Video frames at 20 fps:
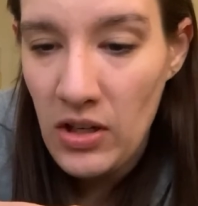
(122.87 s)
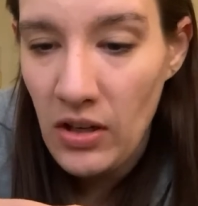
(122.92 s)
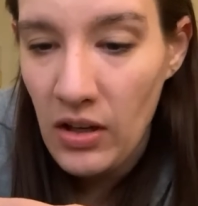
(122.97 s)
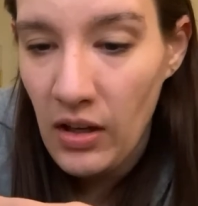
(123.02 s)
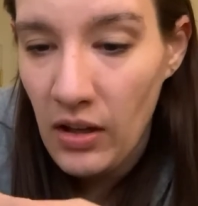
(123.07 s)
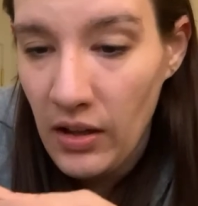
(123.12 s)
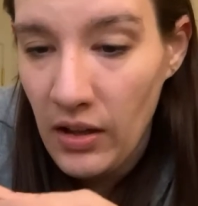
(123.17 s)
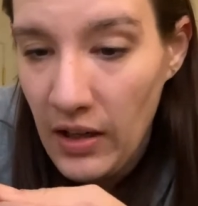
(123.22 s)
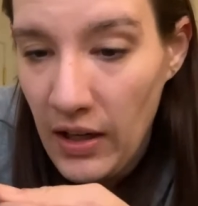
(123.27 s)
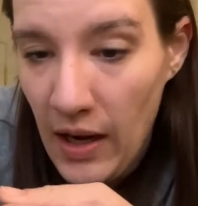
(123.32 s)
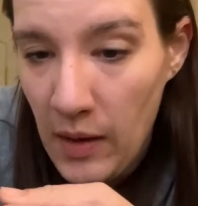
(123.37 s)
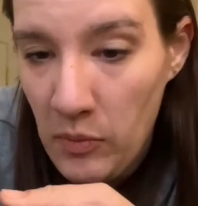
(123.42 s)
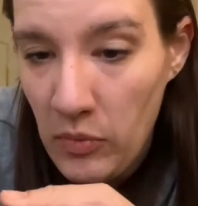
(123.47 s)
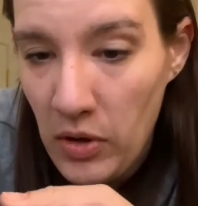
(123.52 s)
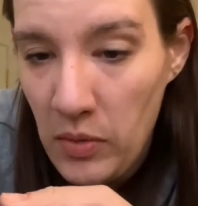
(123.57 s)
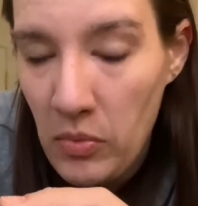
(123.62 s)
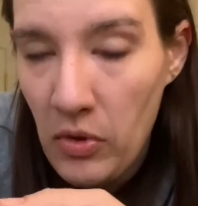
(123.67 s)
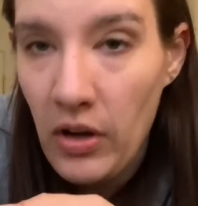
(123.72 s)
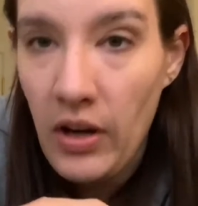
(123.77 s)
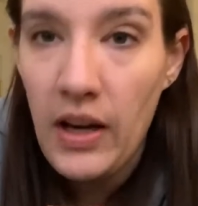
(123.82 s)
shouldn't call it an
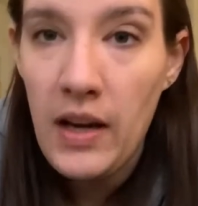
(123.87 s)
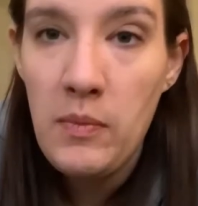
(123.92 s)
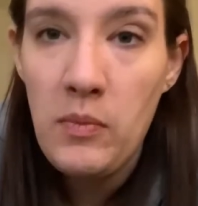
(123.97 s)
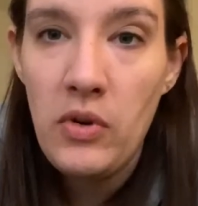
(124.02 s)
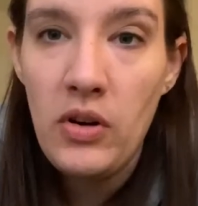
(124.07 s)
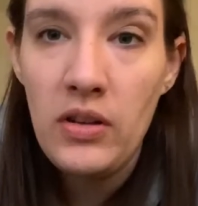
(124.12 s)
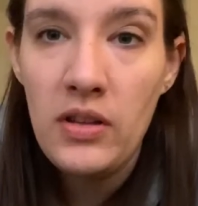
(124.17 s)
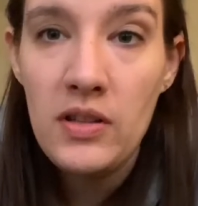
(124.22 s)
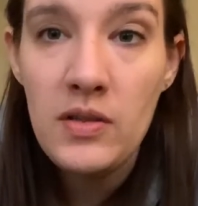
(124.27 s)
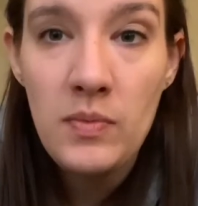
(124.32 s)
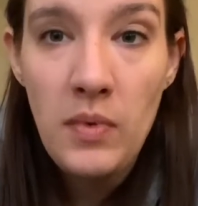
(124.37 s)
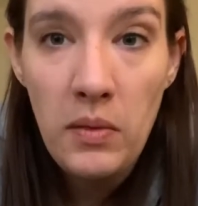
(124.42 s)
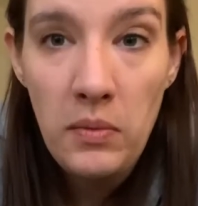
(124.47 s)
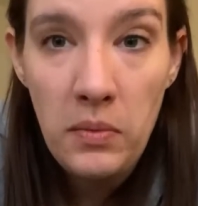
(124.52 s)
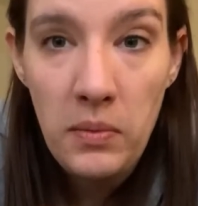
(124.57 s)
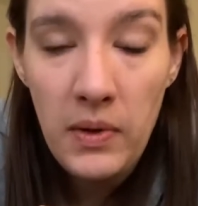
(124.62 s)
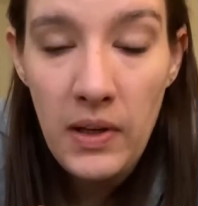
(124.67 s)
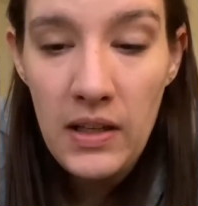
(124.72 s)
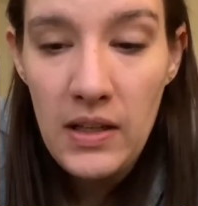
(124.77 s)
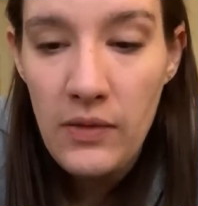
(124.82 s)
emery board anymore. There's
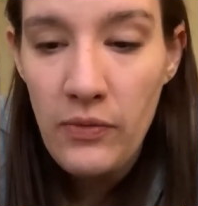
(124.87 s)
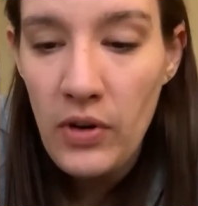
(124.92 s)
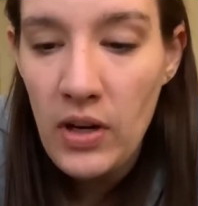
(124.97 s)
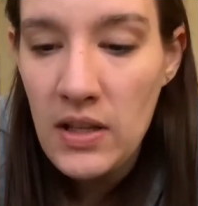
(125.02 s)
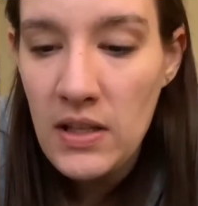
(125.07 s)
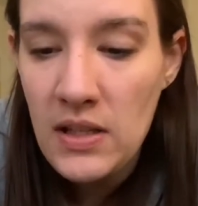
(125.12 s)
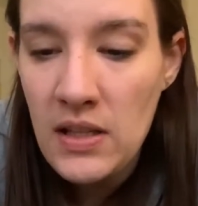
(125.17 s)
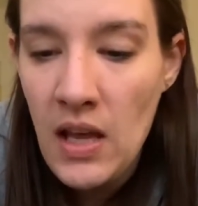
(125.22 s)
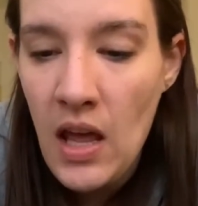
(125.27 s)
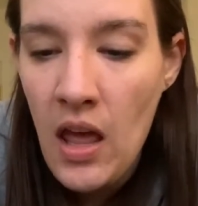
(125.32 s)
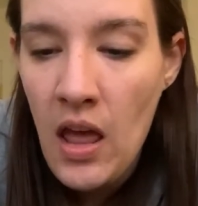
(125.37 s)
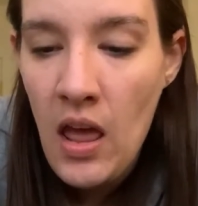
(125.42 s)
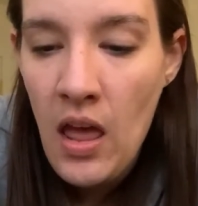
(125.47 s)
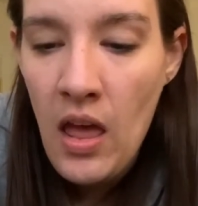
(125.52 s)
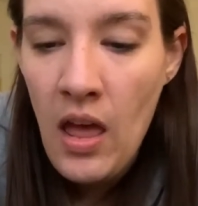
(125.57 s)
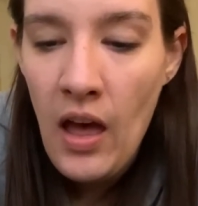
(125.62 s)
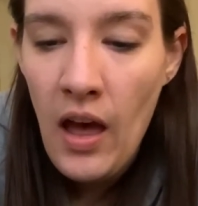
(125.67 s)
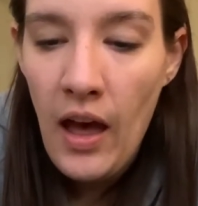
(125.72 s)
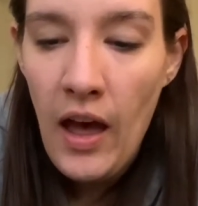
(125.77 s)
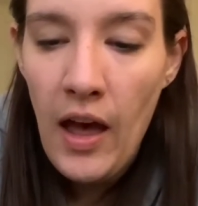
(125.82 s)
probably a difference.
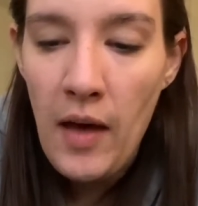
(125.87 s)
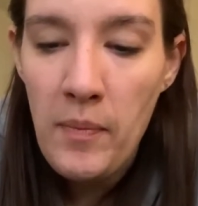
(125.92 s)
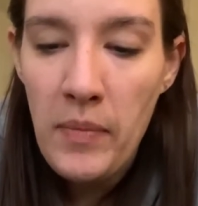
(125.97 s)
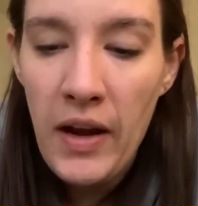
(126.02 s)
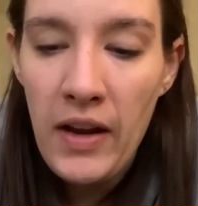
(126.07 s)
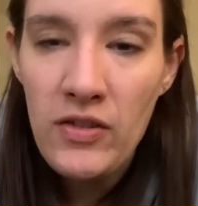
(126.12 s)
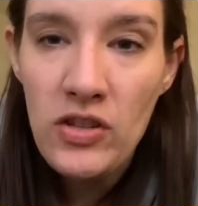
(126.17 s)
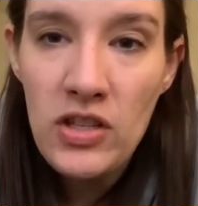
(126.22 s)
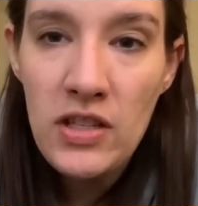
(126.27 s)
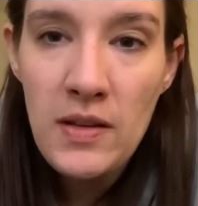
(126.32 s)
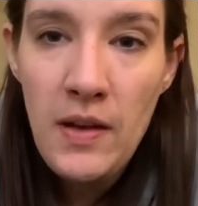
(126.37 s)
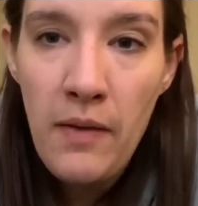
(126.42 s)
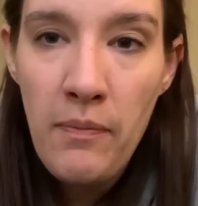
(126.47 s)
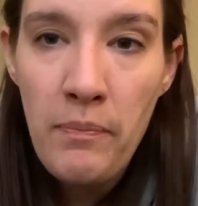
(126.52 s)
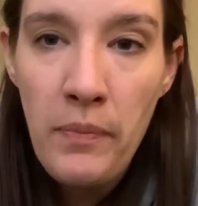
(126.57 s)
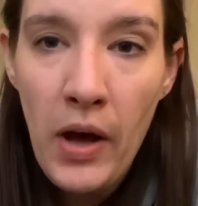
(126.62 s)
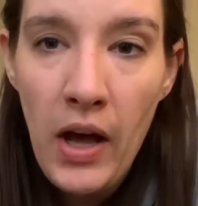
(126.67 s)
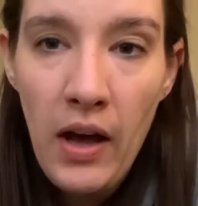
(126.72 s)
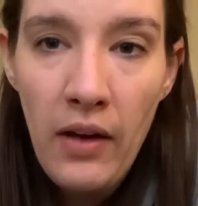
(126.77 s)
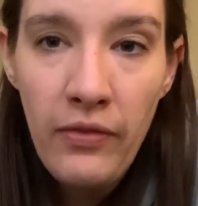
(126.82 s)
But I just
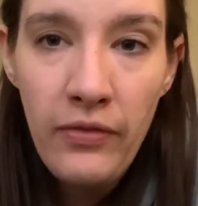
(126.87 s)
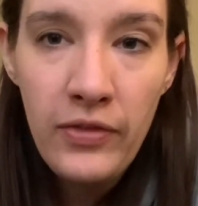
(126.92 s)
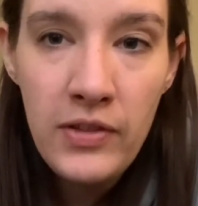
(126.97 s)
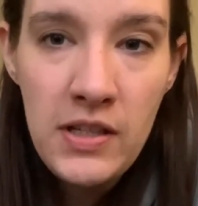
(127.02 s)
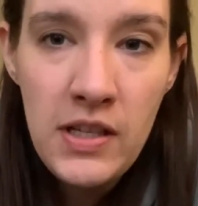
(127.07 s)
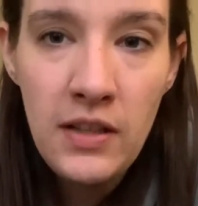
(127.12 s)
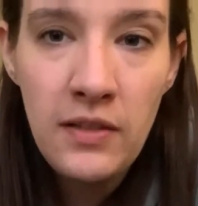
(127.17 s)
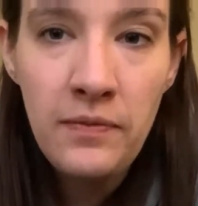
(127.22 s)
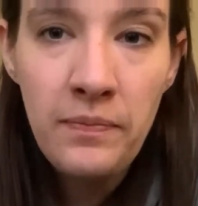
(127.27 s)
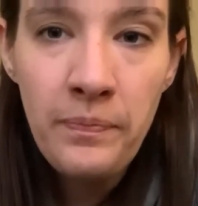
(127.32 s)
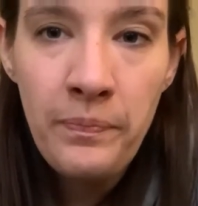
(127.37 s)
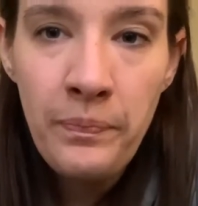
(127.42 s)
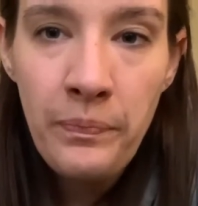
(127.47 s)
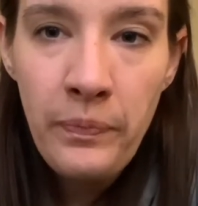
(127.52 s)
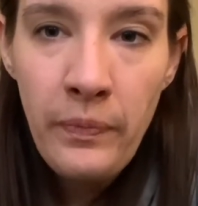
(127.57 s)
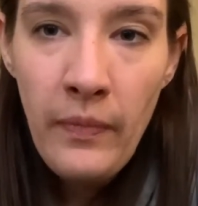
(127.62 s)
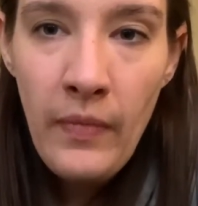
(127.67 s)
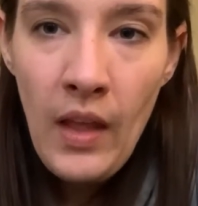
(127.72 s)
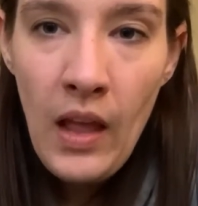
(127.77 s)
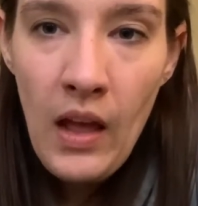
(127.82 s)
had buffed
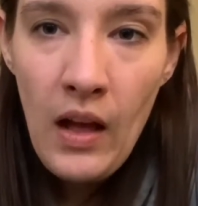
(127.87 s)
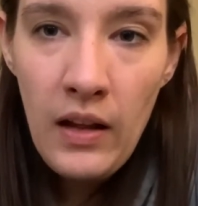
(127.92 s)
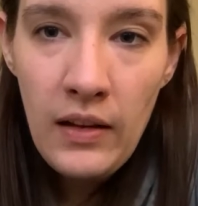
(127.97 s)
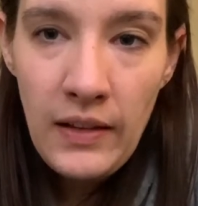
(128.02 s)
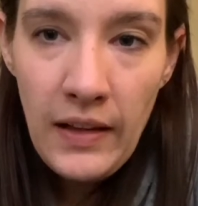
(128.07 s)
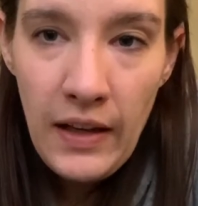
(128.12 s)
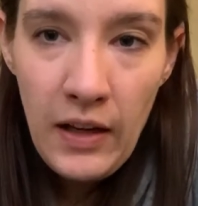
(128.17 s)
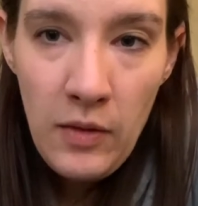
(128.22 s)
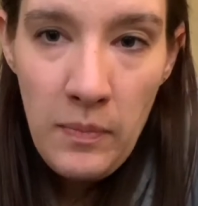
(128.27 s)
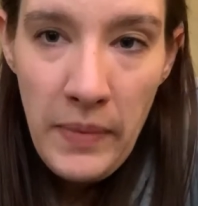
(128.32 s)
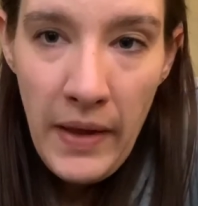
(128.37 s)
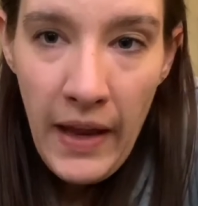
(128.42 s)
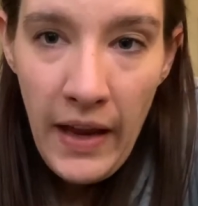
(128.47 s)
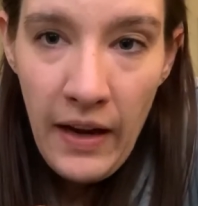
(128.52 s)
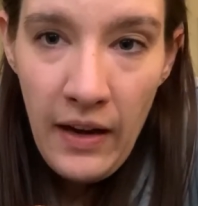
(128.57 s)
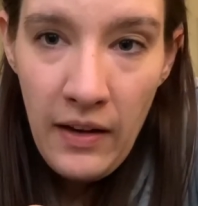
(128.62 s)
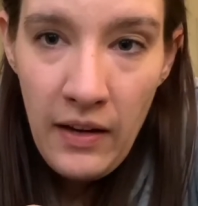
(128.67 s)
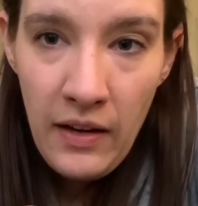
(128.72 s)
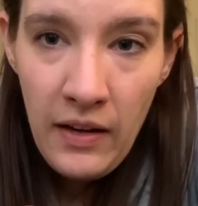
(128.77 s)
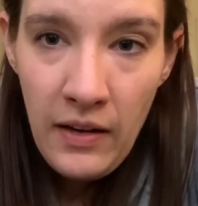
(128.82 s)
a little
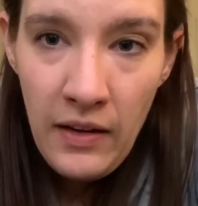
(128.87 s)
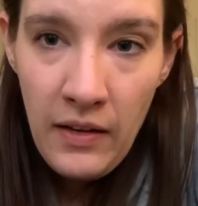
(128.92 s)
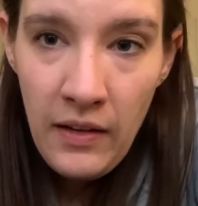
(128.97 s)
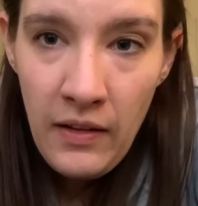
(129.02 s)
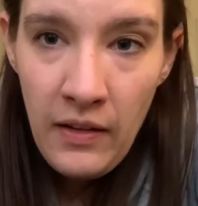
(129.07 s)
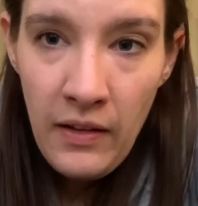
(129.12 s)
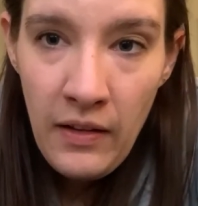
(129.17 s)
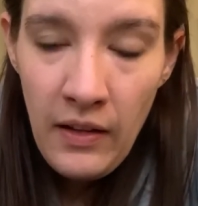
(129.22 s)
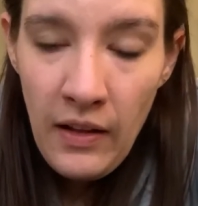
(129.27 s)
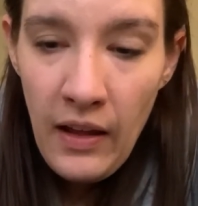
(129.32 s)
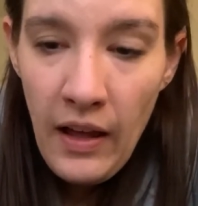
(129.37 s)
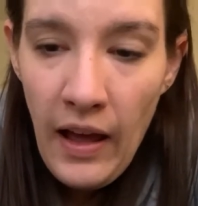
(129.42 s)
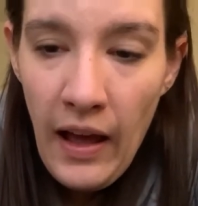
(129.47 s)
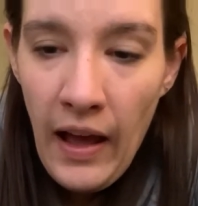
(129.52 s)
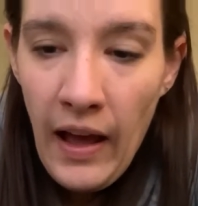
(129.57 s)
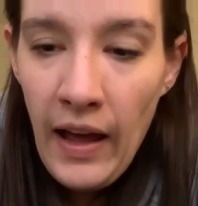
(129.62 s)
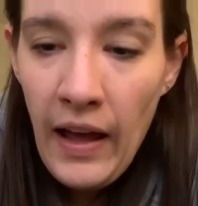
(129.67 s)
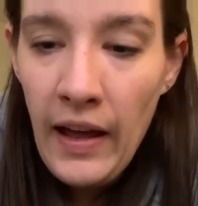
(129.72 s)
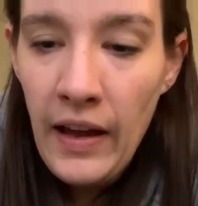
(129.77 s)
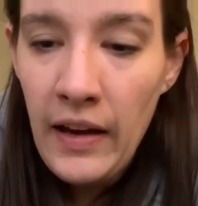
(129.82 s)
bit
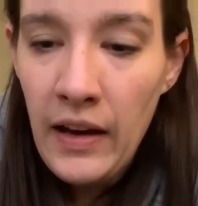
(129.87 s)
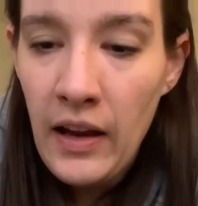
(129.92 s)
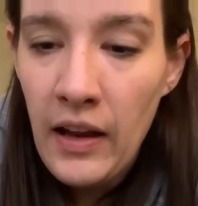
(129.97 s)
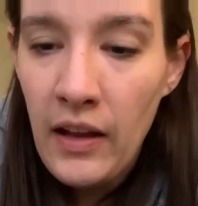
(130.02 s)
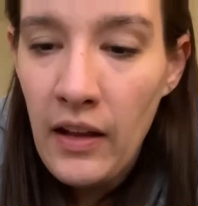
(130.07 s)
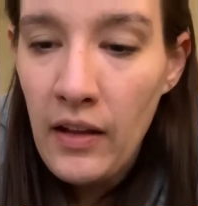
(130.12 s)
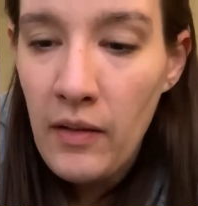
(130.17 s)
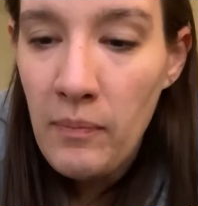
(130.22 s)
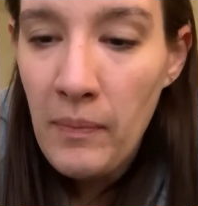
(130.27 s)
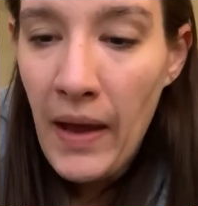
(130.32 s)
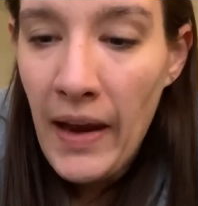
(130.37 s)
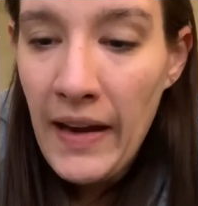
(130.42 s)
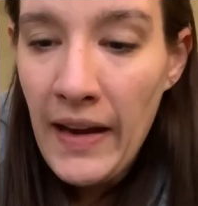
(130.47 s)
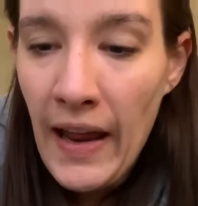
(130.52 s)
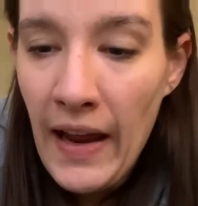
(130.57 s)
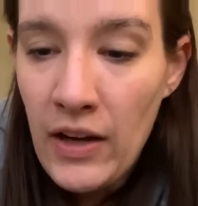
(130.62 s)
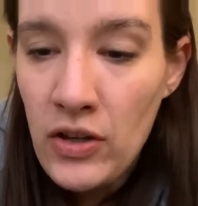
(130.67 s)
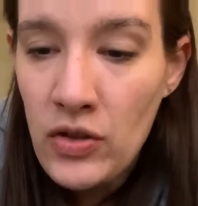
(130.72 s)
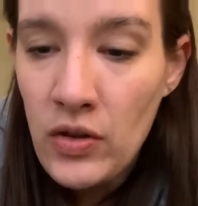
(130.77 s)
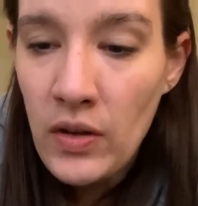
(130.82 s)
on my
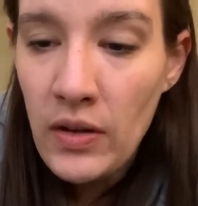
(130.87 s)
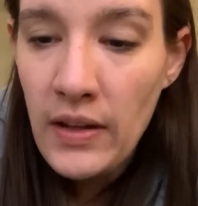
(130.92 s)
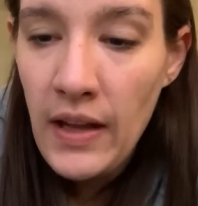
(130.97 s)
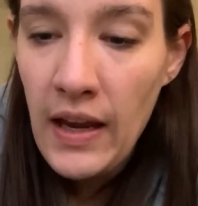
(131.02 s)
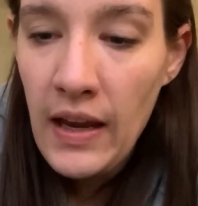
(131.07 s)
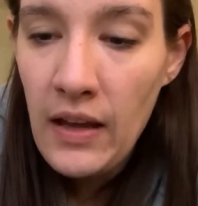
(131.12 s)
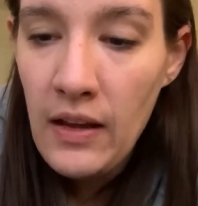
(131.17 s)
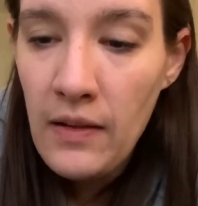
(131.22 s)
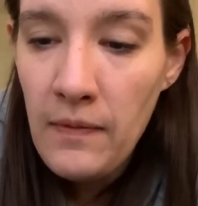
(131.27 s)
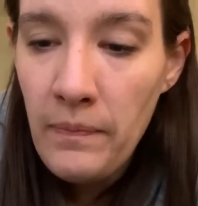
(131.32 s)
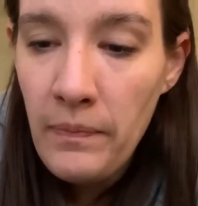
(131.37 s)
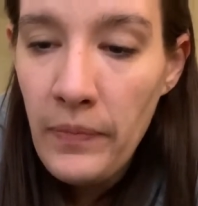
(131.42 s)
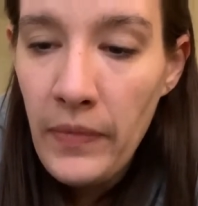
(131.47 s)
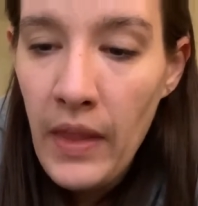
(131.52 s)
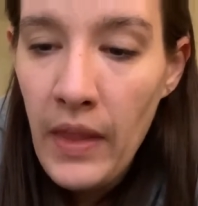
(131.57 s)
natural nail